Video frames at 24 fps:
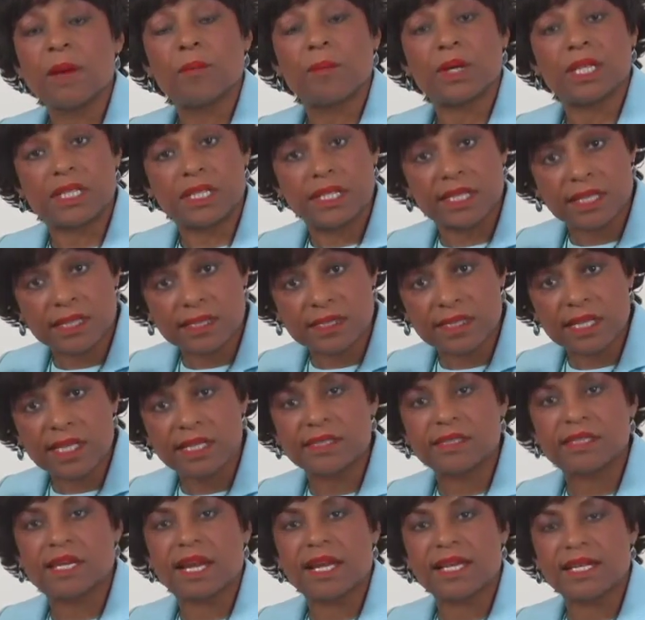But it is a
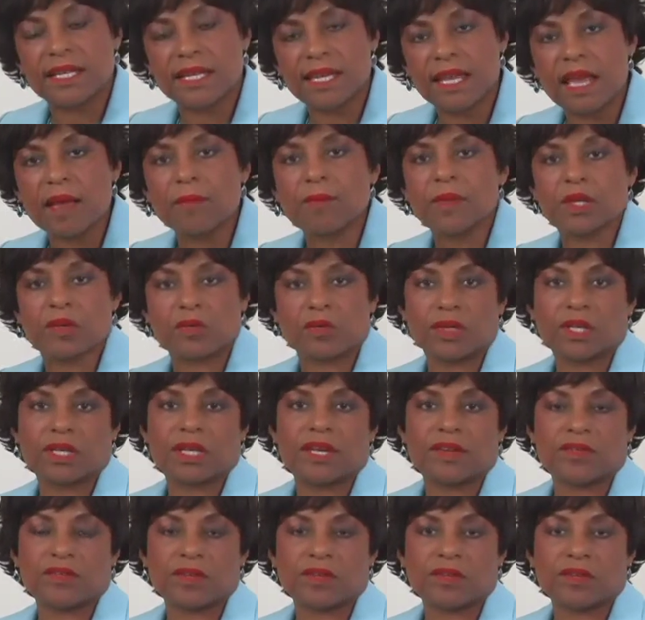dynamic
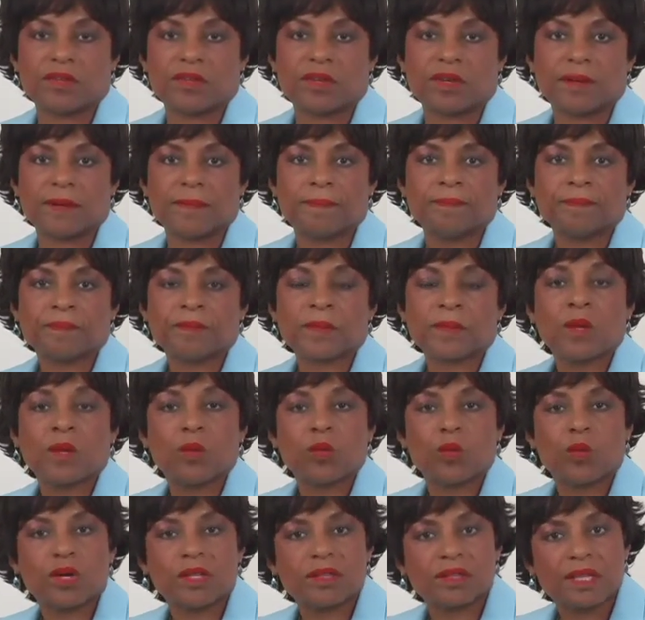relationship,
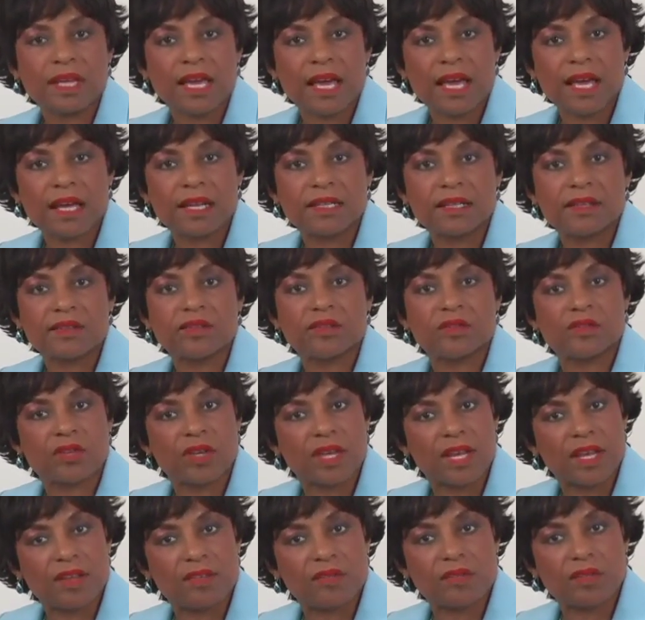one that is
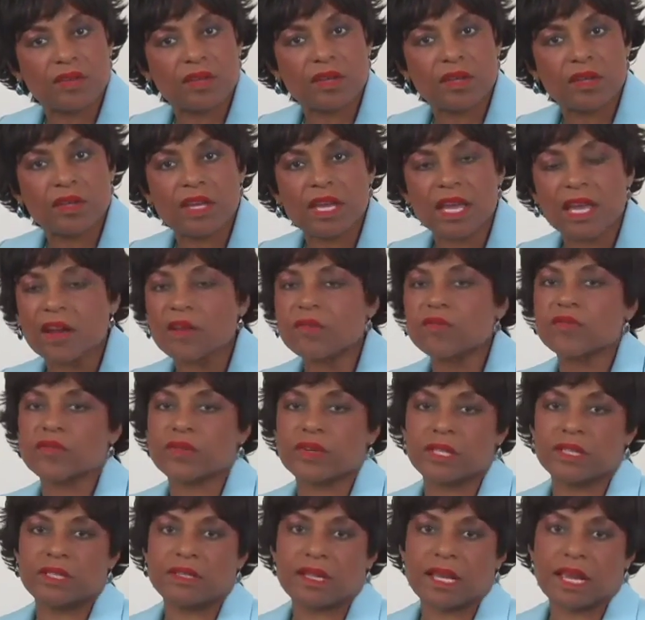changing
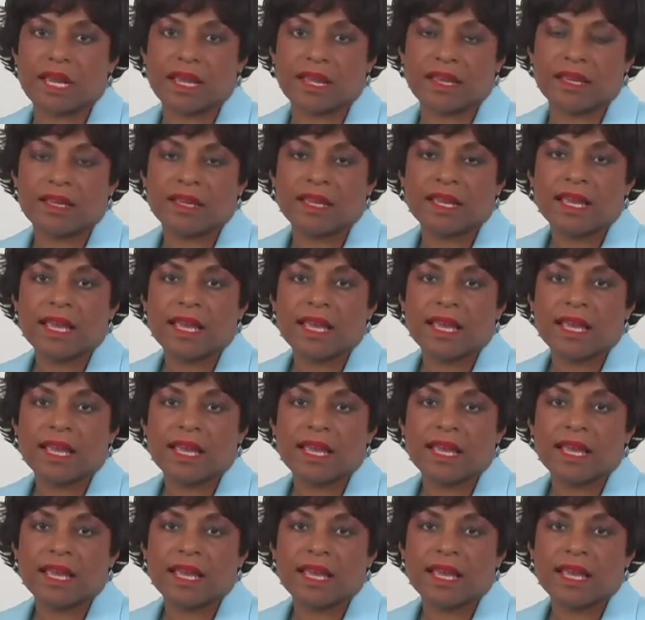every day.